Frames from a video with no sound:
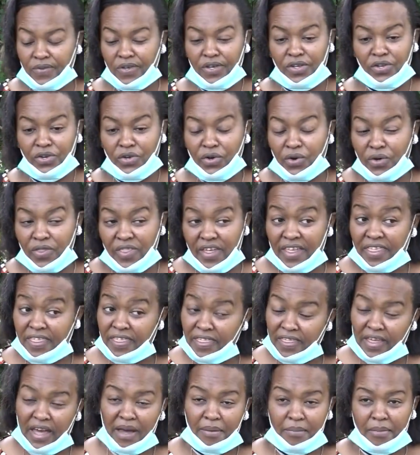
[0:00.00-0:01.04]
you know,
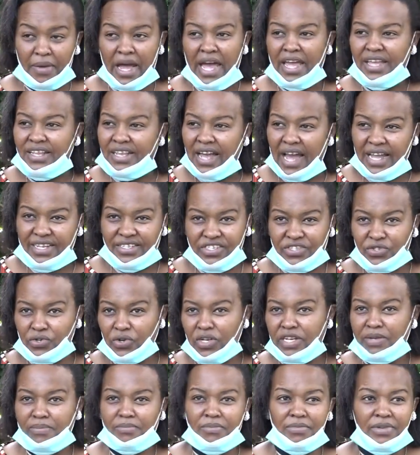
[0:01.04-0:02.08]
I just
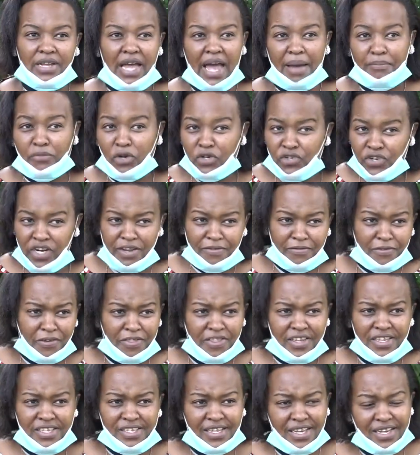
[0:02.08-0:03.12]
told him I'm not ready for
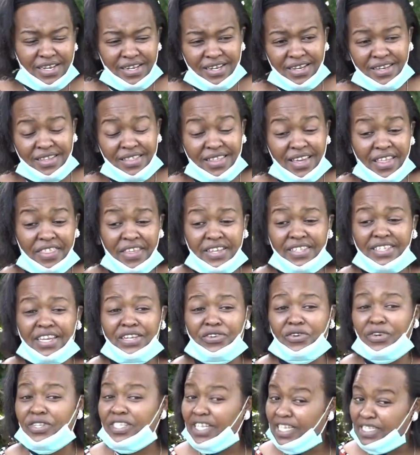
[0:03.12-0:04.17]
this and there are things I
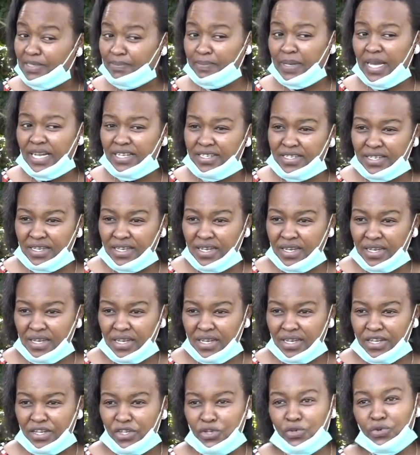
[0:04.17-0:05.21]
don't expect
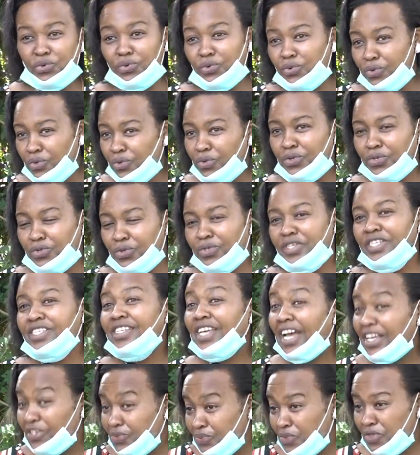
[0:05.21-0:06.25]
you to
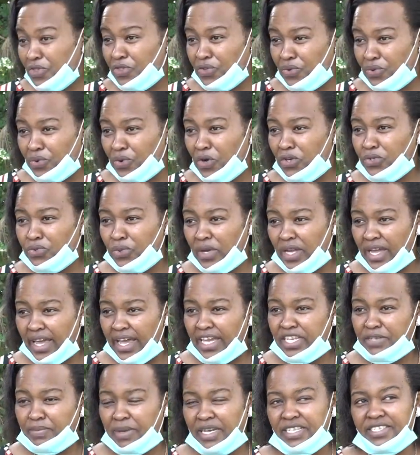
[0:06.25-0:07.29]
discuss with you or to
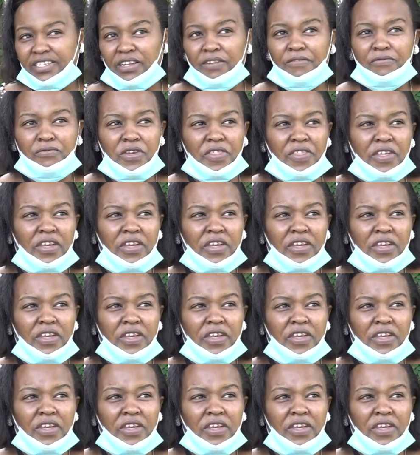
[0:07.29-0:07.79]
engage myself with.